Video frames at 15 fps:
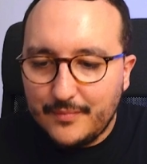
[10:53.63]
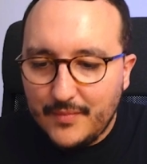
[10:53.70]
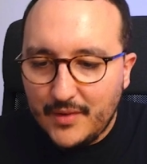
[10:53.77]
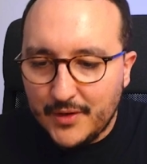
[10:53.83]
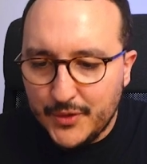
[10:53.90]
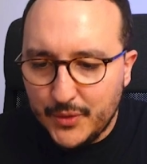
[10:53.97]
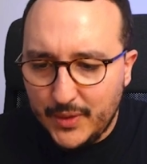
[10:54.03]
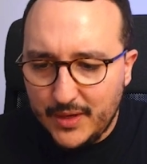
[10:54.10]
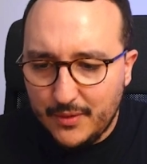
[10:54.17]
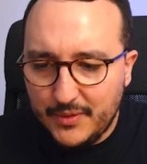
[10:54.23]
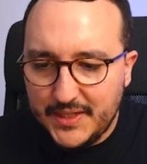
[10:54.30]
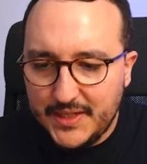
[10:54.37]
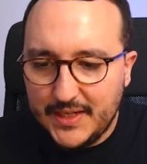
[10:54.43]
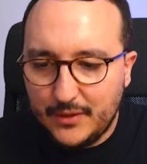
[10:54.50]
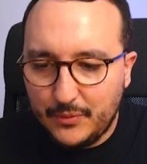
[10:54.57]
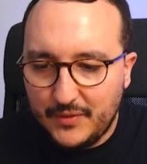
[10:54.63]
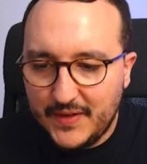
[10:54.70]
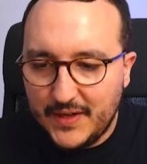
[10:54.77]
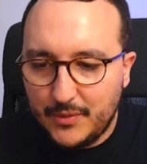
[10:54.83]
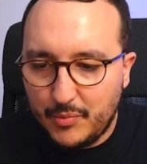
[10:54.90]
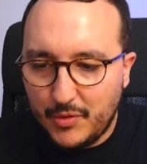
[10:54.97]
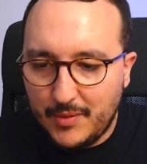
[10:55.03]
So here we see that we've
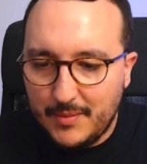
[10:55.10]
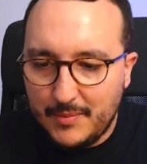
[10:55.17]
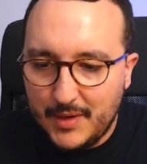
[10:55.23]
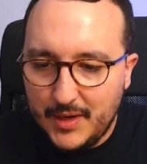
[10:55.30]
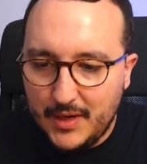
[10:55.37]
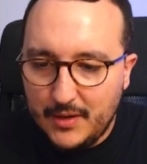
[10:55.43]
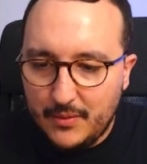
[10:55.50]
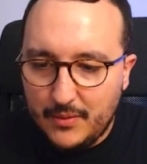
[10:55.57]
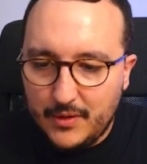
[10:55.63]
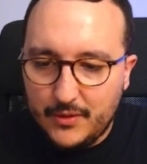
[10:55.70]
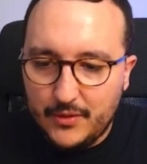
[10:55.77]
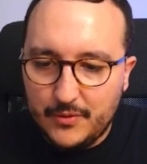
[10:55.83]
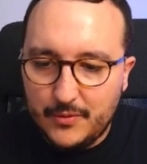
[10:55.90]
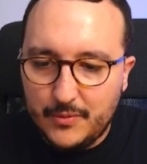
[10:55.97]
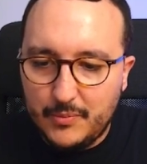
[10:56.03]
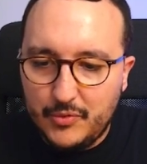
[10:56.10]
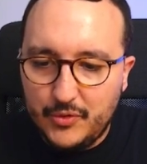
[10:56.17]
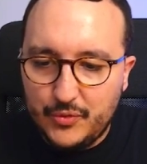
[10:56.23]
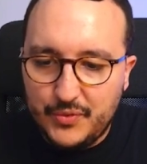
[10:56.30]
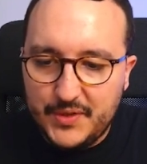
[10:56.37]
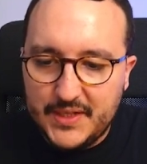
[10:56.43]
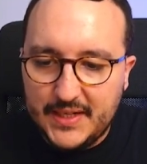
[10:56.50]
got a problem. We're gonna
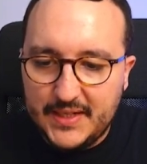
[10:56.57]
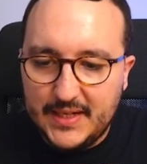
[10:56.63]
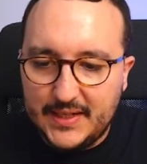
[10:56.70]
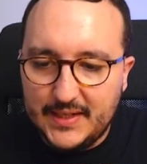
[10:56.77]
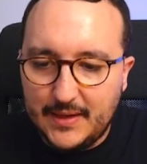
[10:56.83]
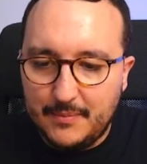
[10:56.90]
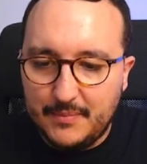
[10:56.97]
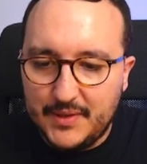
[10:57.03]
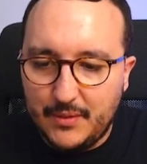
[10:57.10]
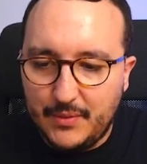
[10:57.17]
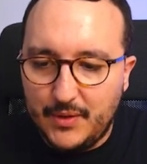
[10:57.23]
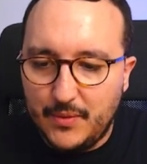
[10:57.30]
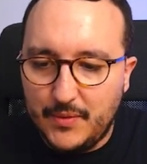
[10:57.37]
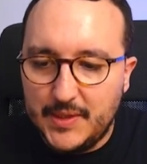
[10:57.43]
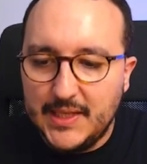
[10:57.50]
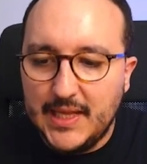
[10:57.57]
put reset data. There we go.